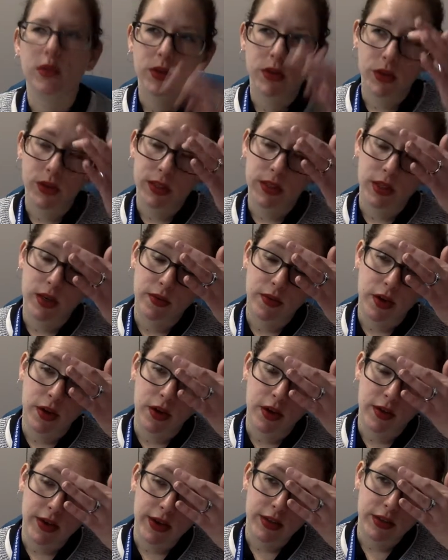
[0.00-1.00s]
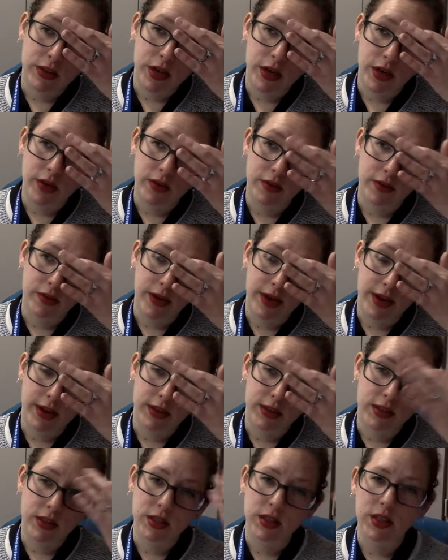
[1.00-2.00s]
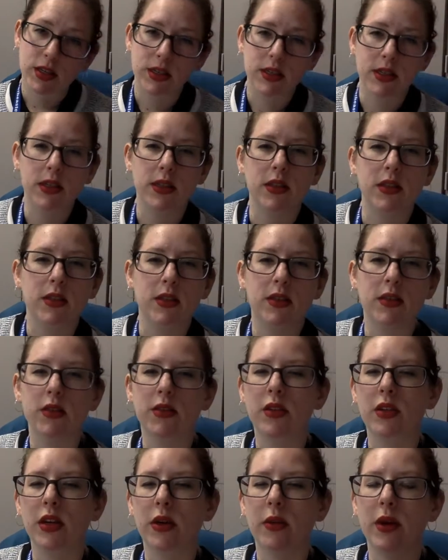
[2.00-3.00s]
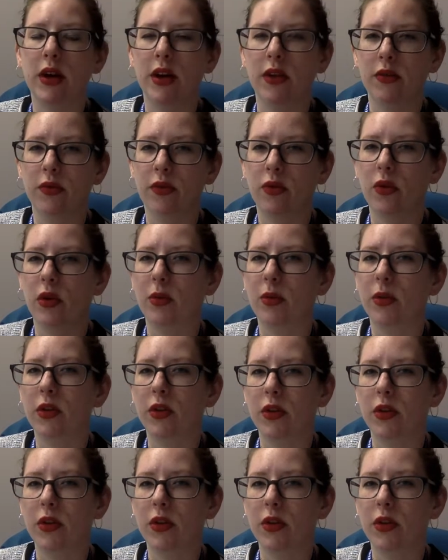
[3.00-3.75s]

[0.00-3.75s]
to a server at a restaurant in France just because it's so informal.